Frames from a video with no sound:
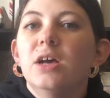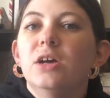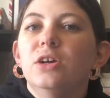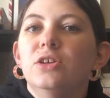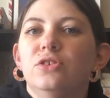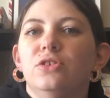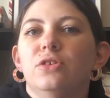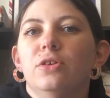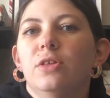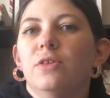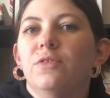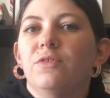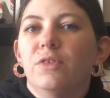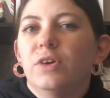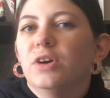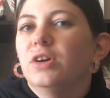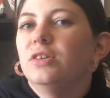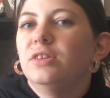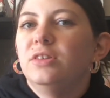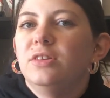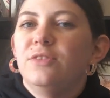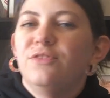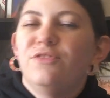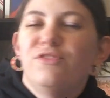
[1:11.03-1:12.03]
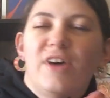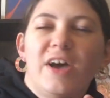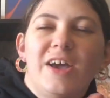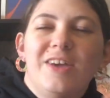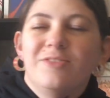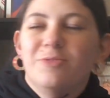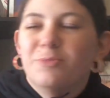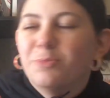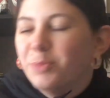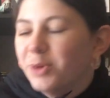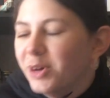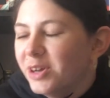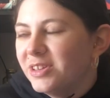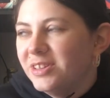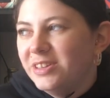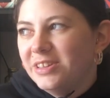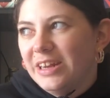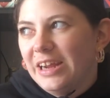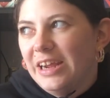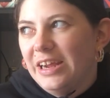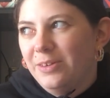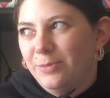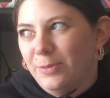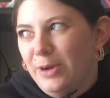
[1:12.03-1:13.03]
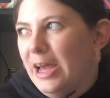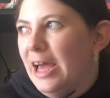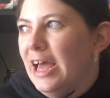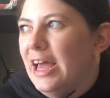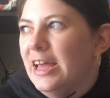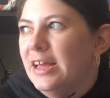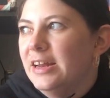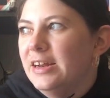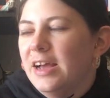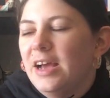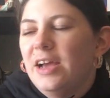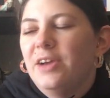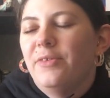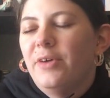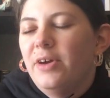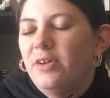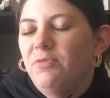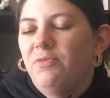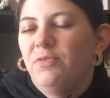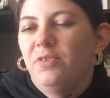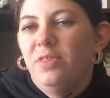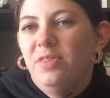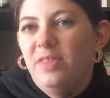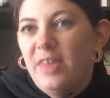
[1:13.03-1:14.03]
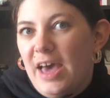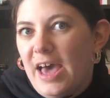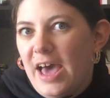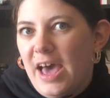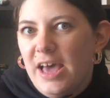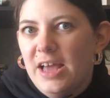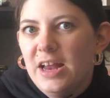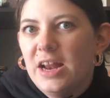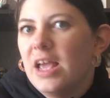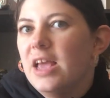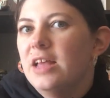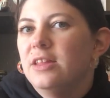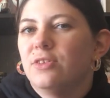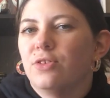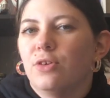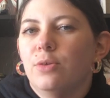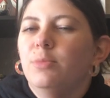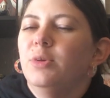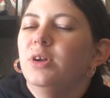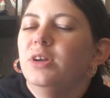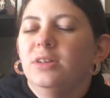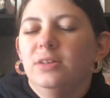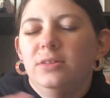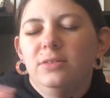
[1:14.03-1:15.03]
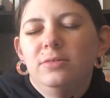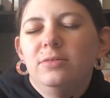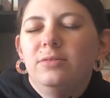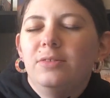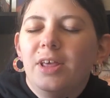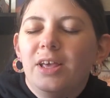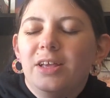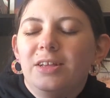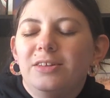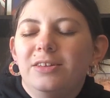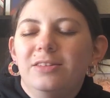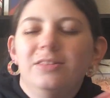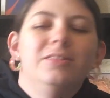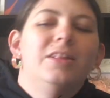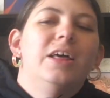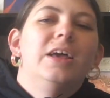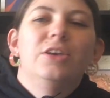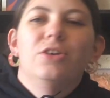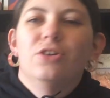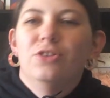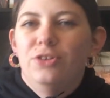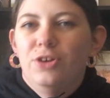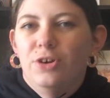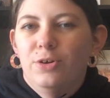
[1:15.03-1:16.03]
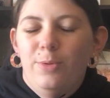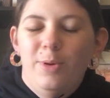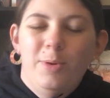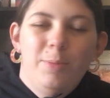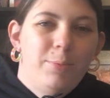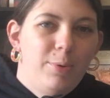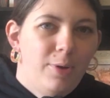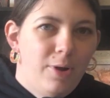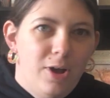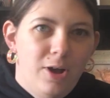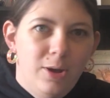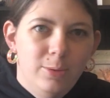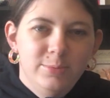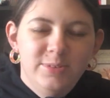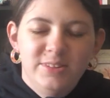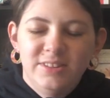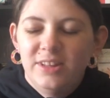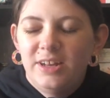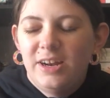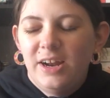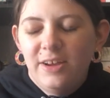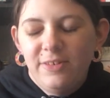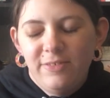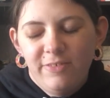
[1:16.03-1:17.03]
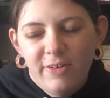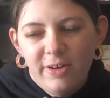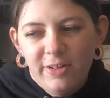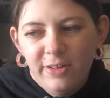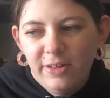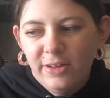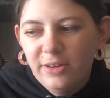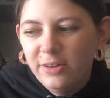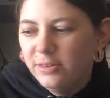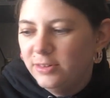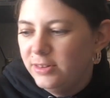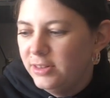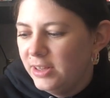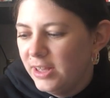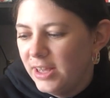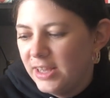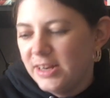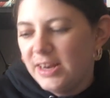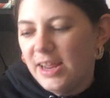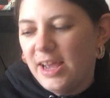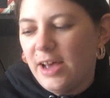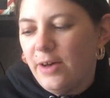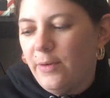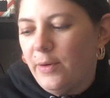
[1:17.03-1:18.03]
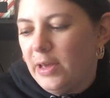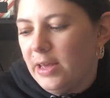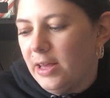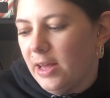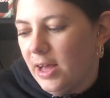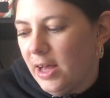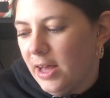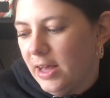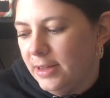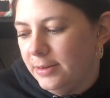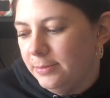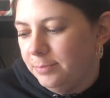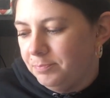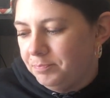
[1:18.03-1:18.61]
So the first 5 books that I read for that. And so I'm gonna let y'all know what prompts that I followed and how I got